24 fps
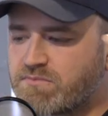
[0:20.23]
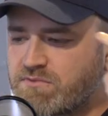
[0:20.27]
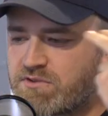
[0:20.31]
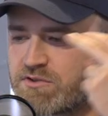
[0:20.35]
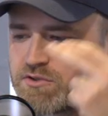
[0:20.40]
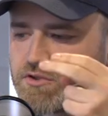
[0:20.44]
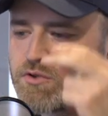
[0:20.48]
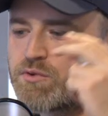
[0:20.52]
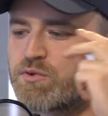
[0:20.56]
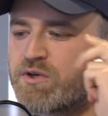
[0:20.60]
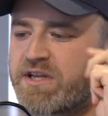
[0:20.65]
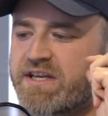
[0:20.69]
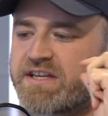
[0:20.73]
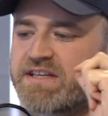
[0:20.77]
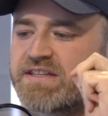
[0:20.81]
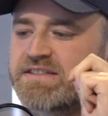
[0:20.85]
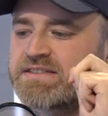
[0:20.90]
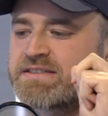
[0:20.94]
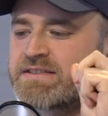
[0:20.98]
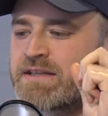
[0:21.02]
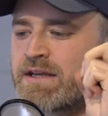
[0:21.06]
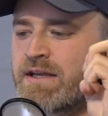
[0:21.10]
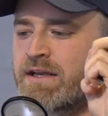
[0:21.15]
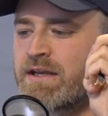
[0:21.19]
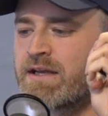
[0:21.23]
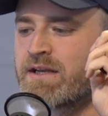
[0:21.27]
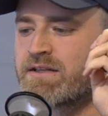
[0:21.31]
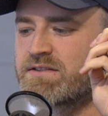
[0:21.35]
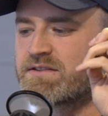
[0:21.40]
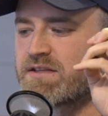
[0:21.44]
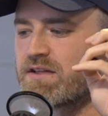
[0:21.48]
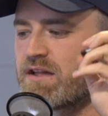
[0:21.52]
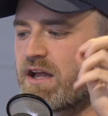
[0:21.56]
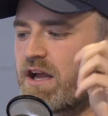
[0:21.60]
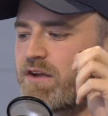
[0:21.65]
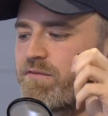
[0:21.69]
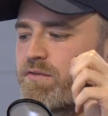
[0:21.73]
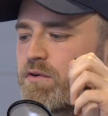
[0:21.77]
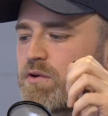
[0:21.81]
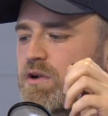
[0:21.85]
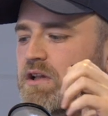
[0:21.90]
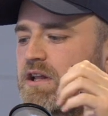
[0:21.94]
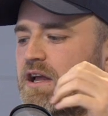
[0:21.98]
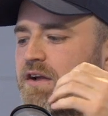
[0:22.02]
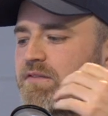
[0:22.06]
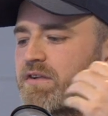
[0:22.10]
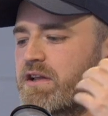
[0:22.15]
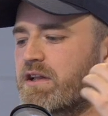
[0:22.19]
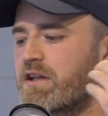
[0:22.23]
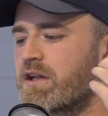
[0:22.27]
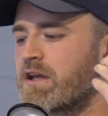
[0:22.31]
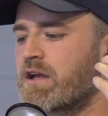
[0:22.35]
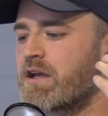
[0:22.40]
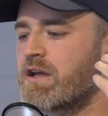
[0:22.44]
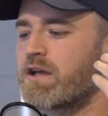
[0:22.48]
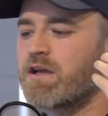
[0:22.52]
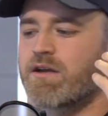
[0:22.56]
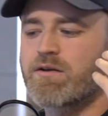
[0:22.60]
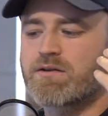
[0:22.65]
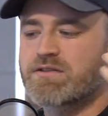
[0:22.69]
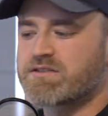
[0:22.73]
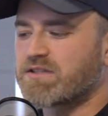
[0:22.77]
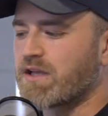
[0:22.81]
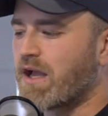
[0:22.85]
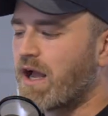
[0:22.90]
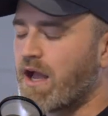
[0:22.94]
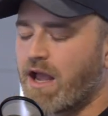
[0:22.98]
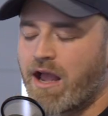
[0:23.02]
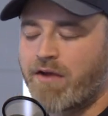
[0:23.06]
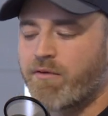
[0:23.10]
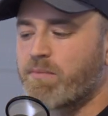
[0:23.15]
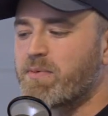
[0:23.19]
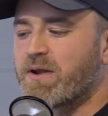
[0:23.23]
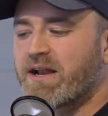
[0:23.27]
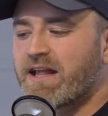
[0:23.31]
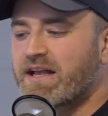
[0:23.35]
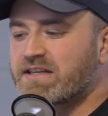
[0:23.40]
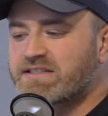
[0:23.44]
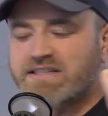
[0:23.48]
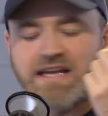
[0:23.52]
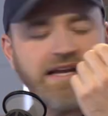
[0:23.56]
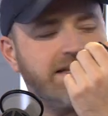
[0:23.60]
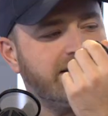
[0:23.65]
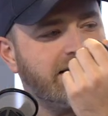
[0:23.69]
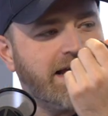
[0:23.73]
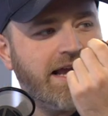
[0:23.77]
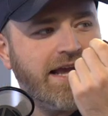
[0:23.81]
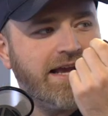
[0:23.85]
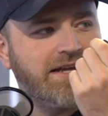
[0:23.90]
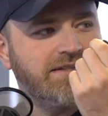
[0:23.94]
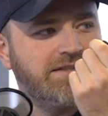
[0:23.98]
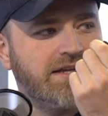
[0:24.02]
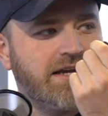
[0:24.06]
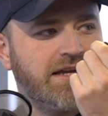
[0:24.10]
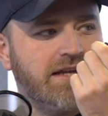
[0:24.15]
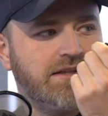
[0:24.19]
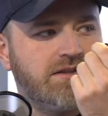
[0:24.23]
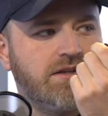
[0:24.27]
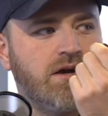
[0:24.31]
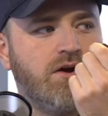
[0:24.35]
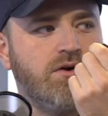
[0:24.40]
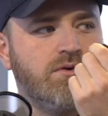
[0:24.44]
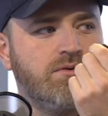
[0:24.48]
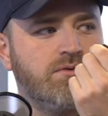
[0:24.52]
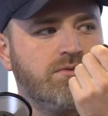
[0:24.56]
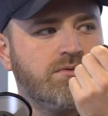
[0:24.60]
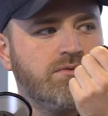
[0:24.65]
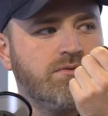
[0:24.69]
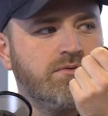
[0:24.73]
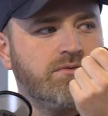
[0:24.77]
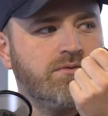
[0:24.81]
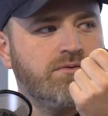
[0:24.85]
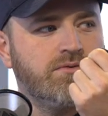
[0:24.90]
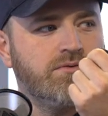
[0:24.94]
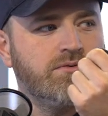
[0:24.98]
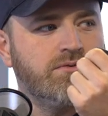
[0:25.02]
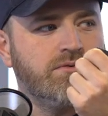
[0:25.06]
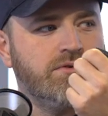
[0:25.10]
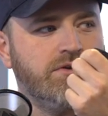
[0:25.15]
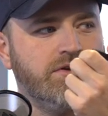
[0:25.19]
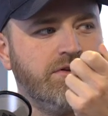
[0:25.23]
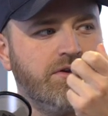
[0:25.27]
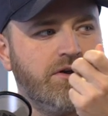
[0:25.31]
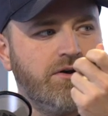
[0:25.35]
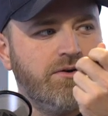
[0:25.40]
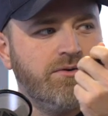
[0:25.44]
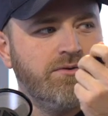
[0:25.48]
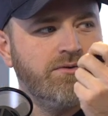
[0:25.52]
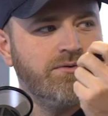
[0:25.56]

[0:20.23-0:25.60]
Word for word: Two days till iPhone eleven. Uh, everybody else got their hands on it though, you know.